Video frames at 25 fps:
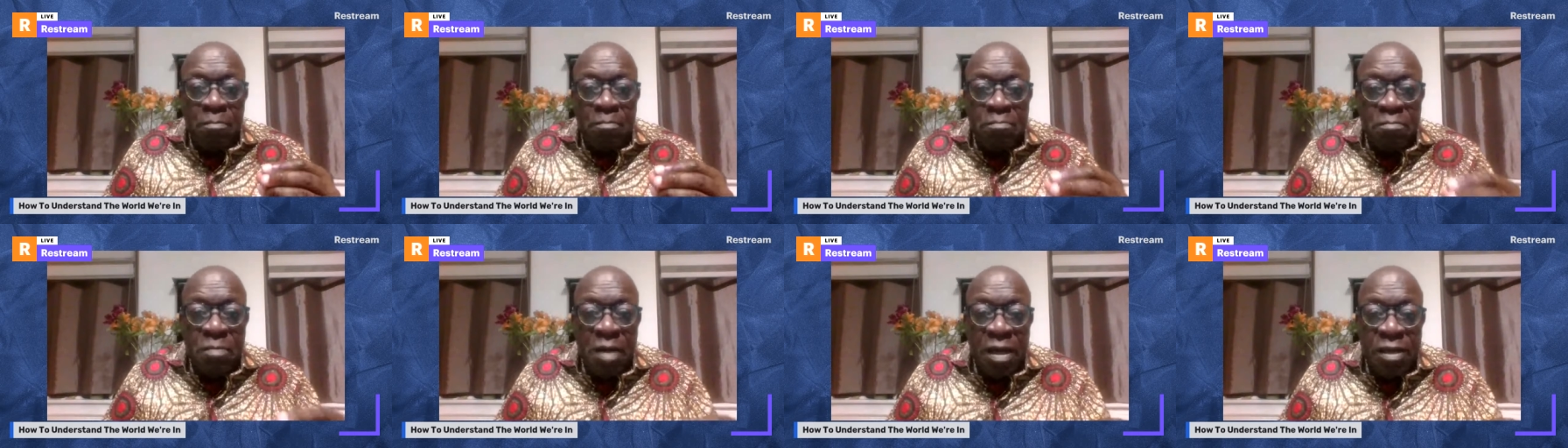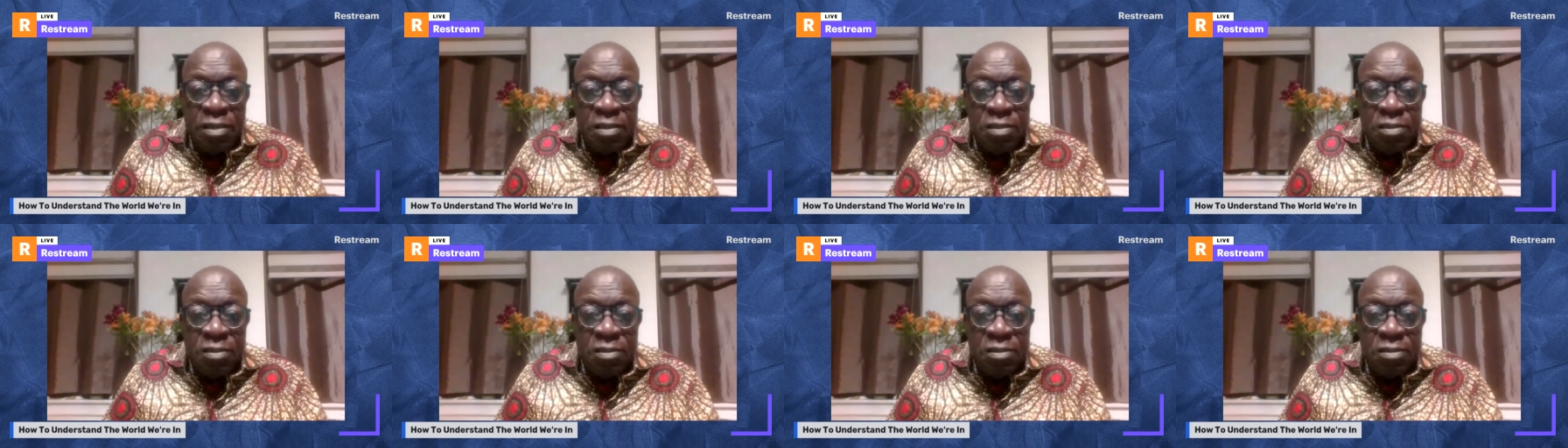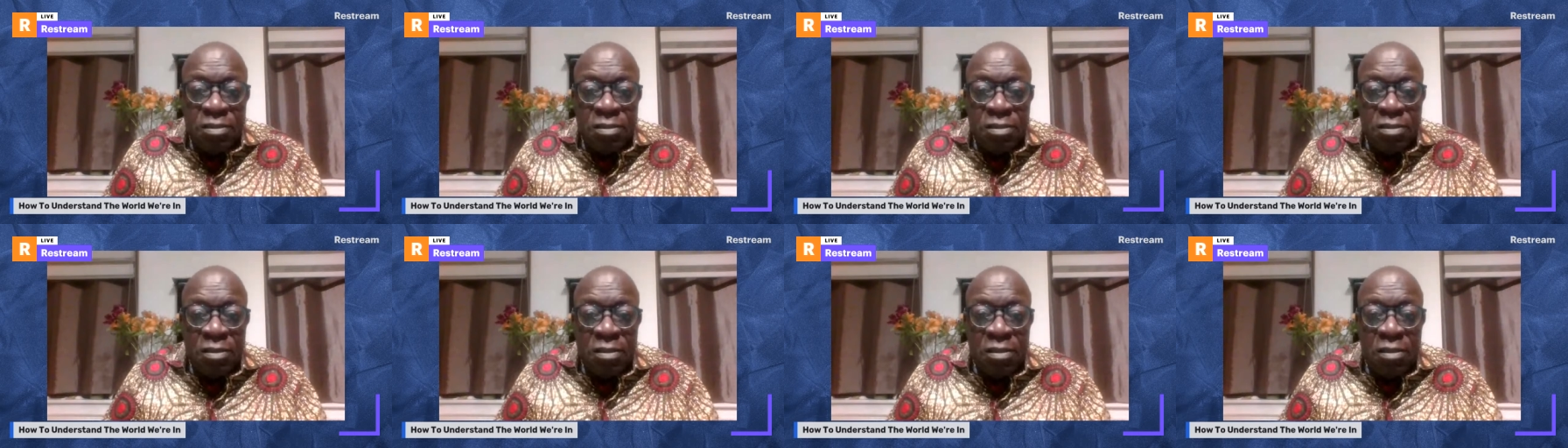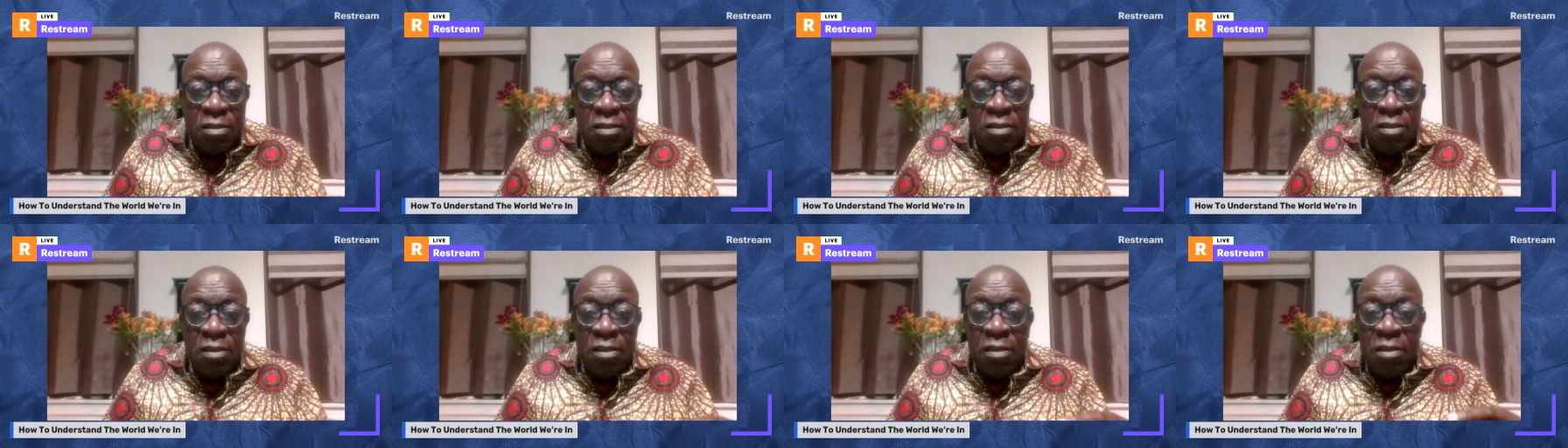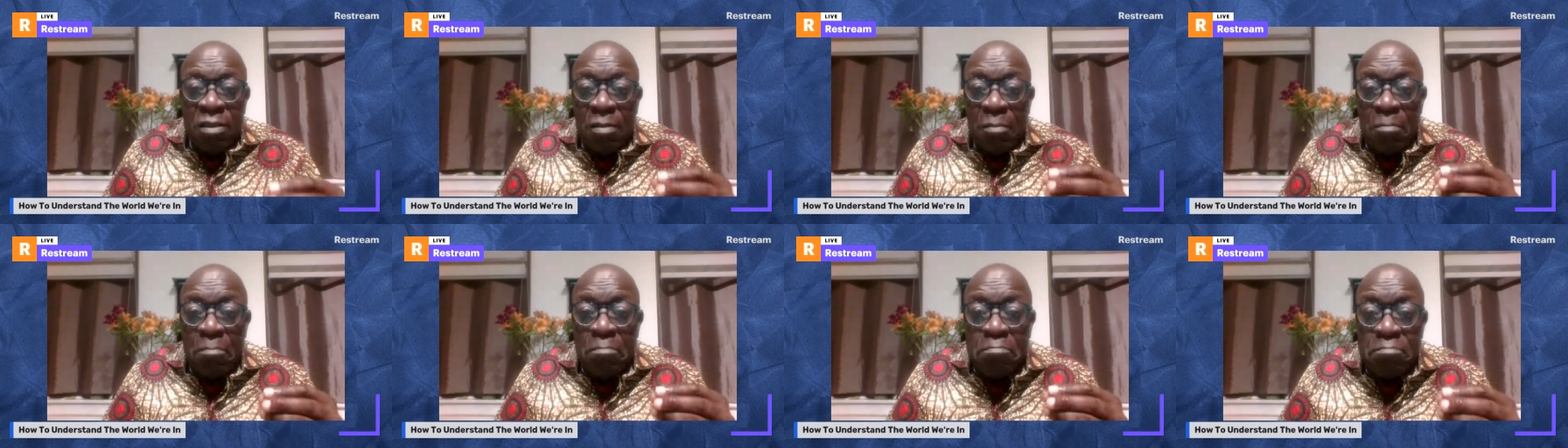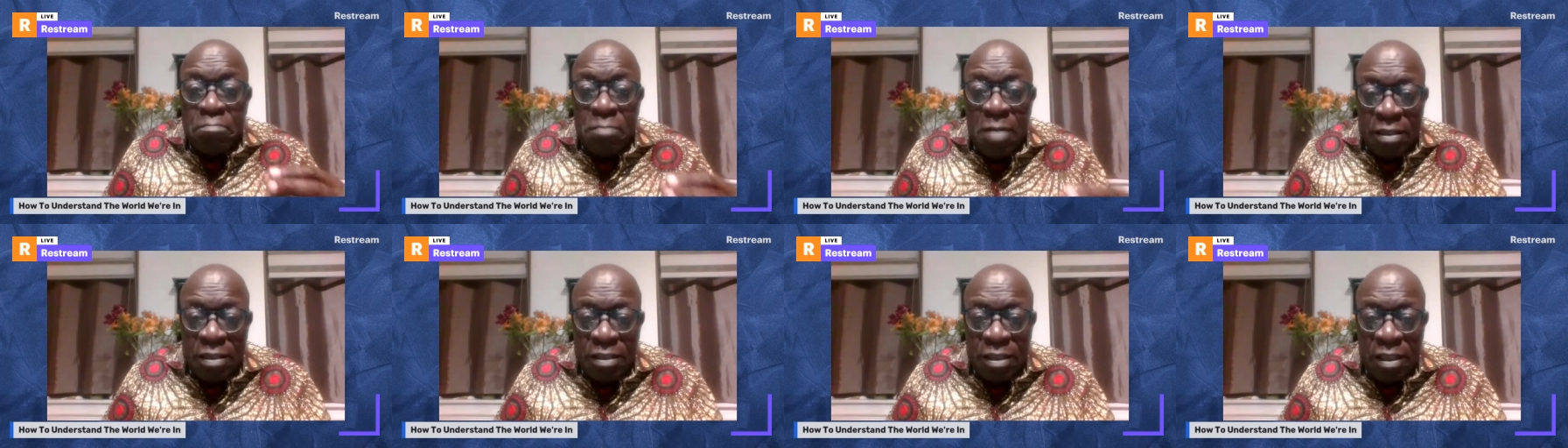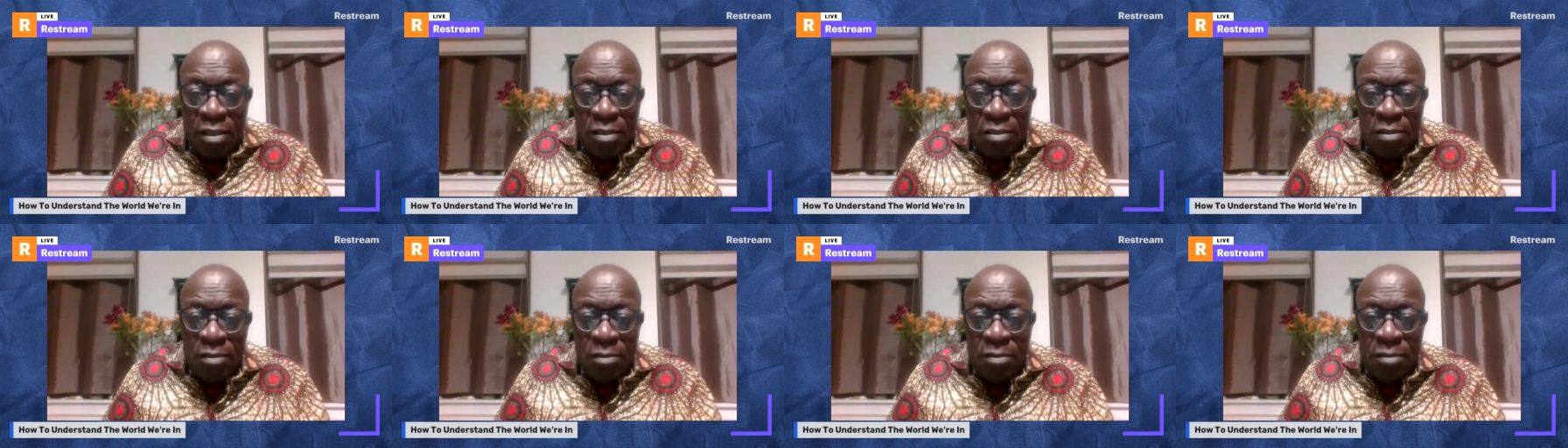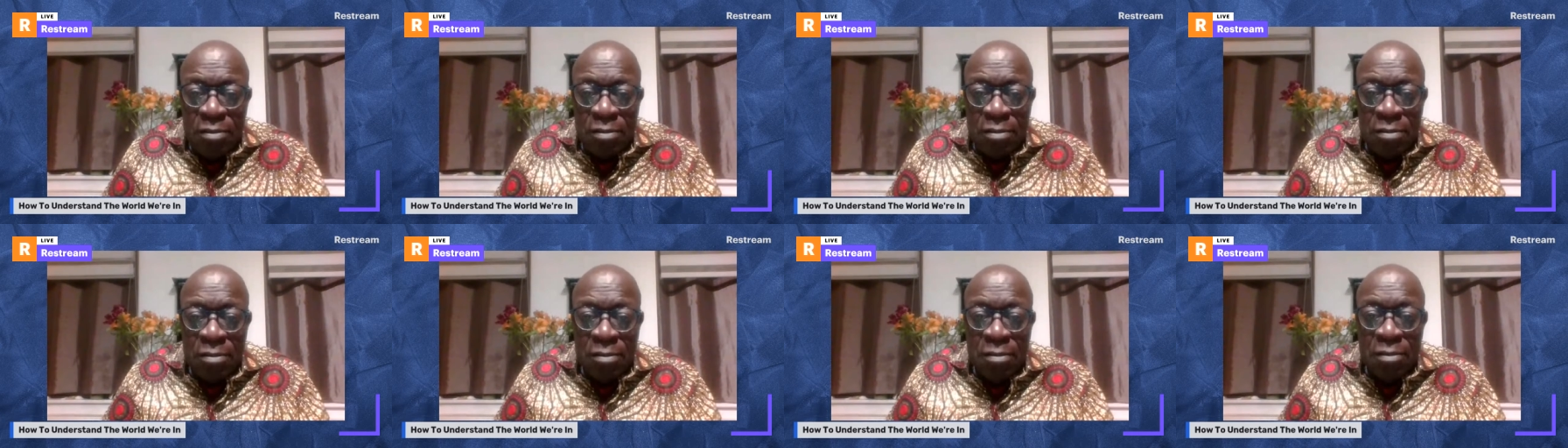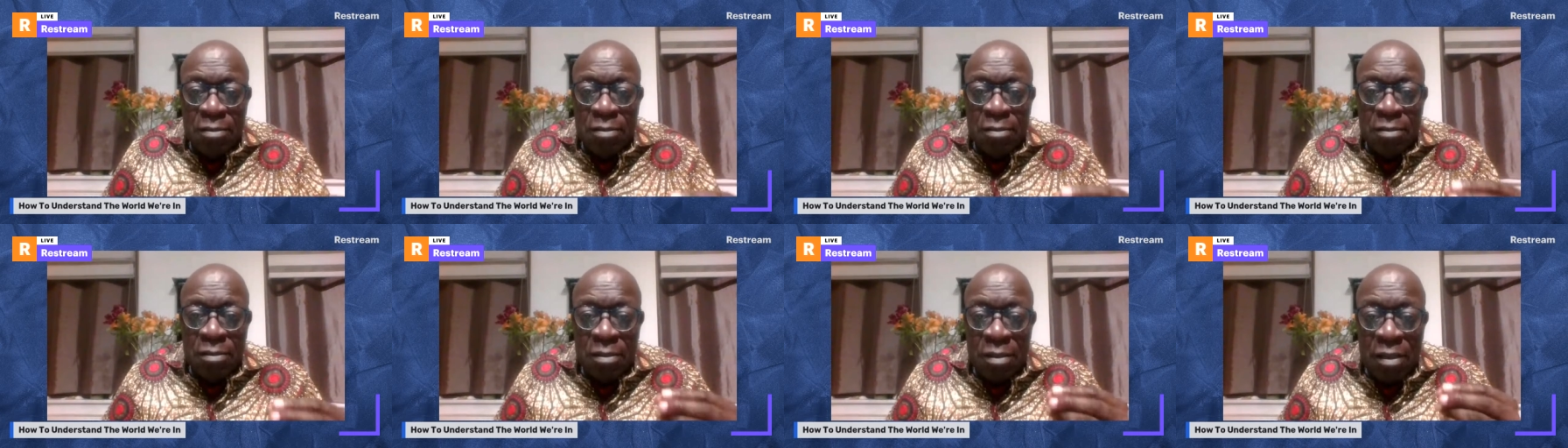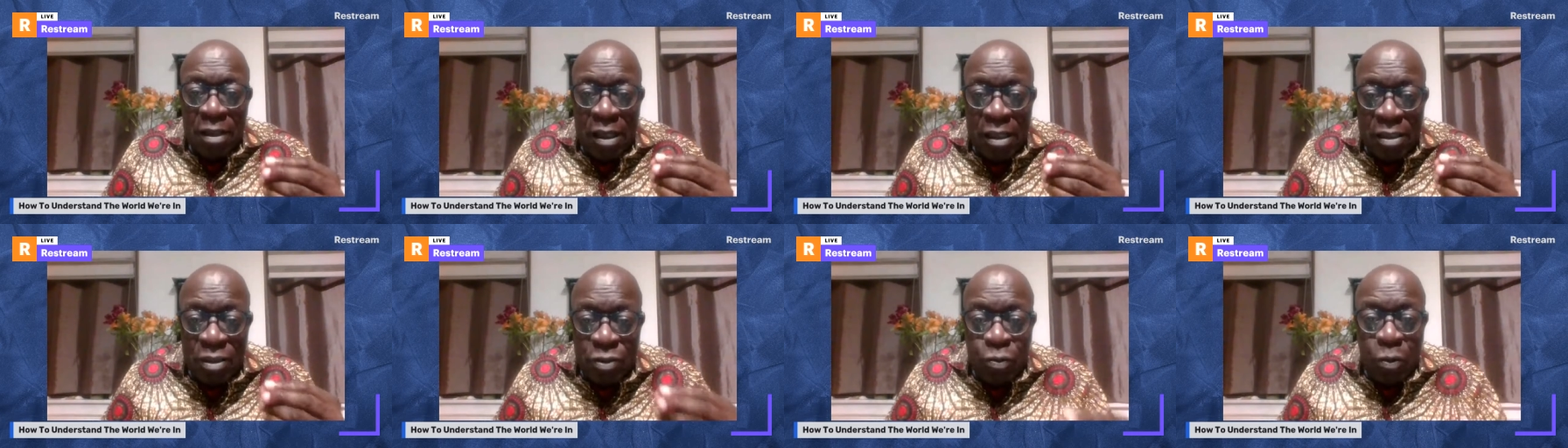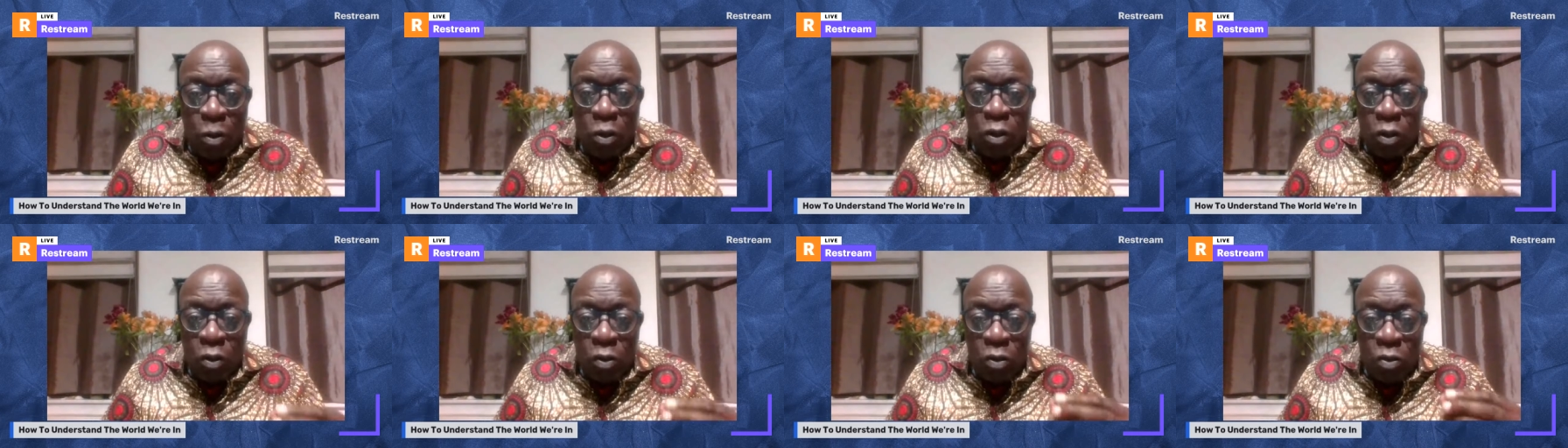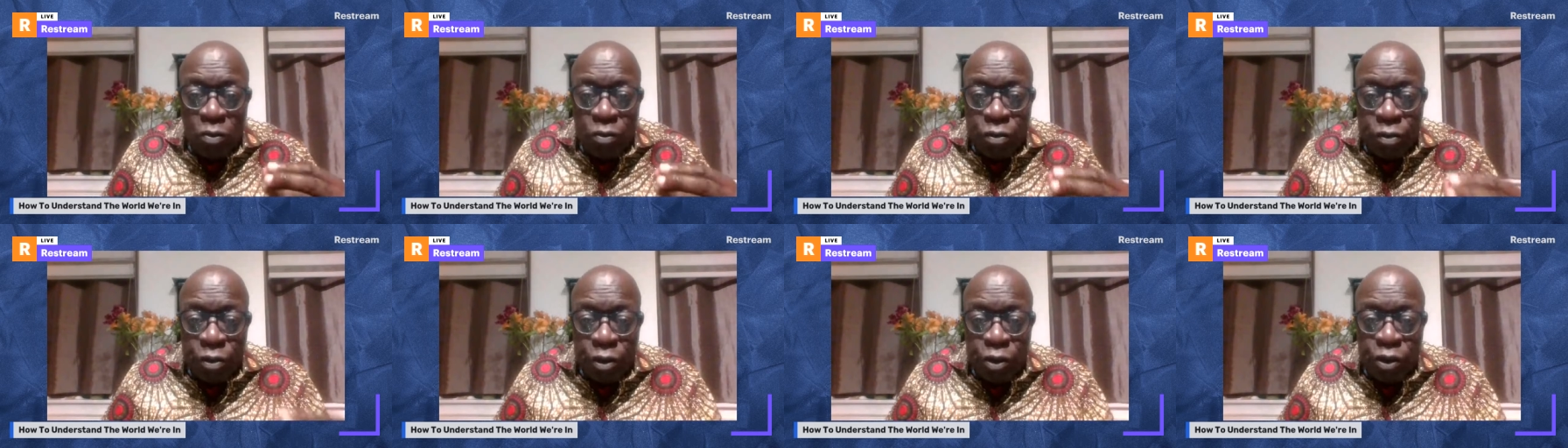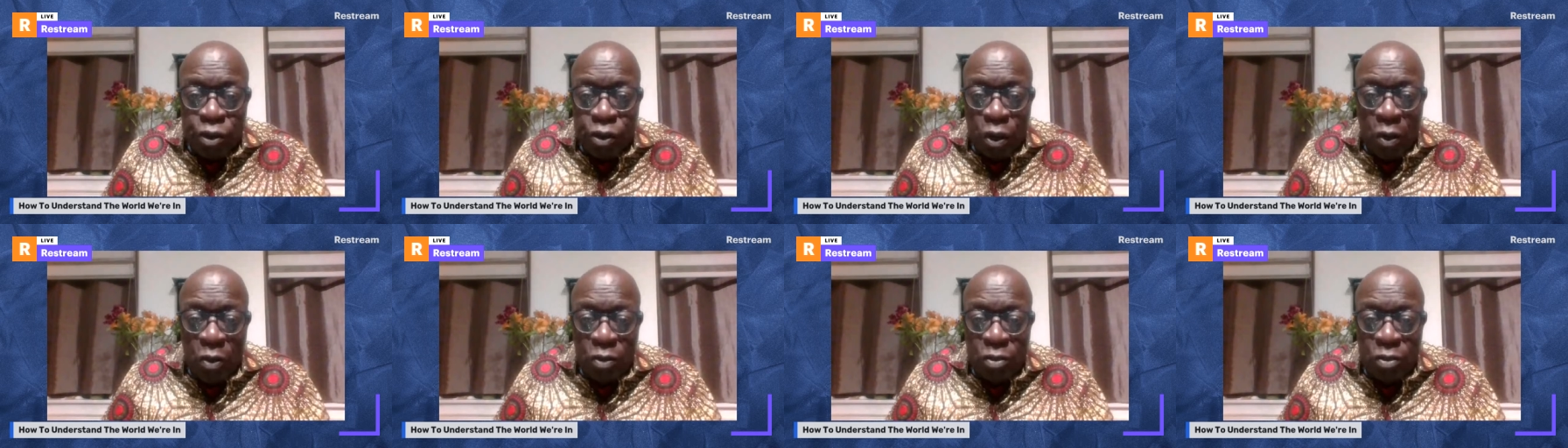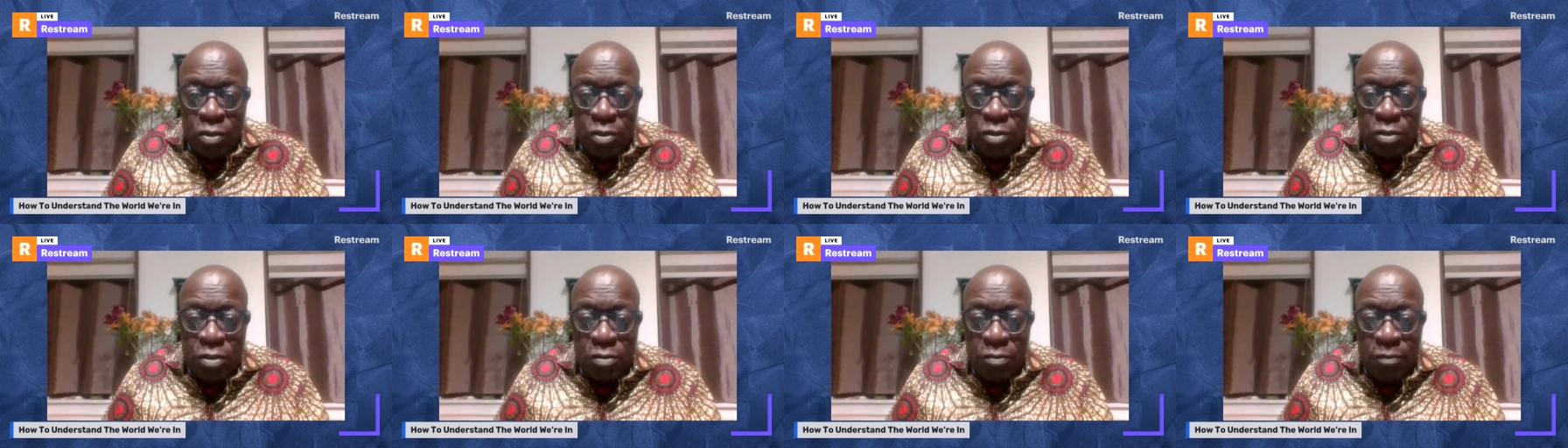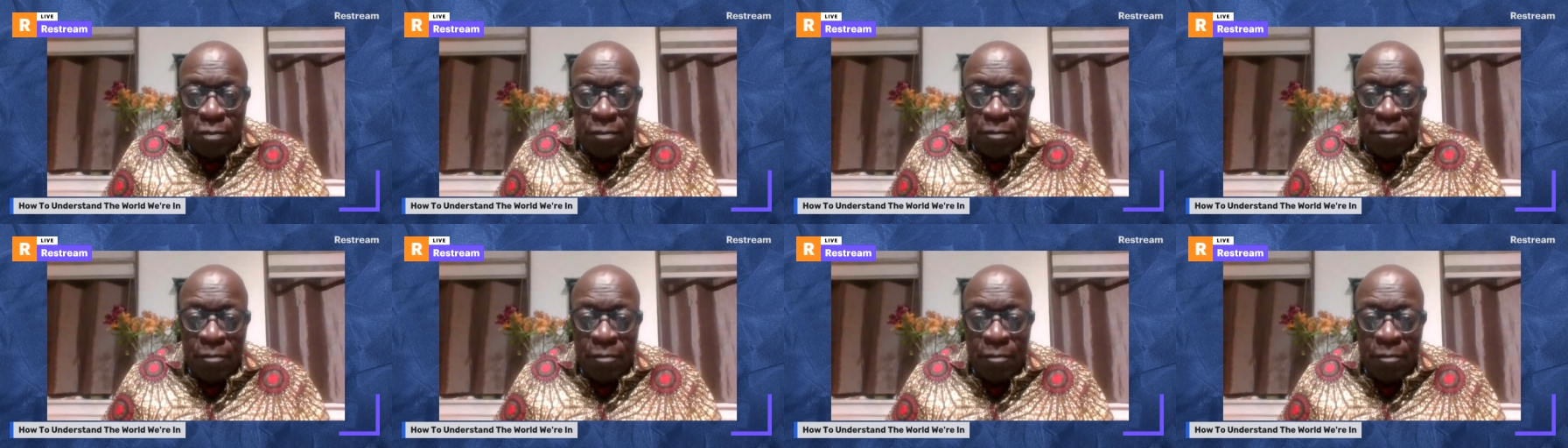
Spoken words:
Might, money, is what calls the shots.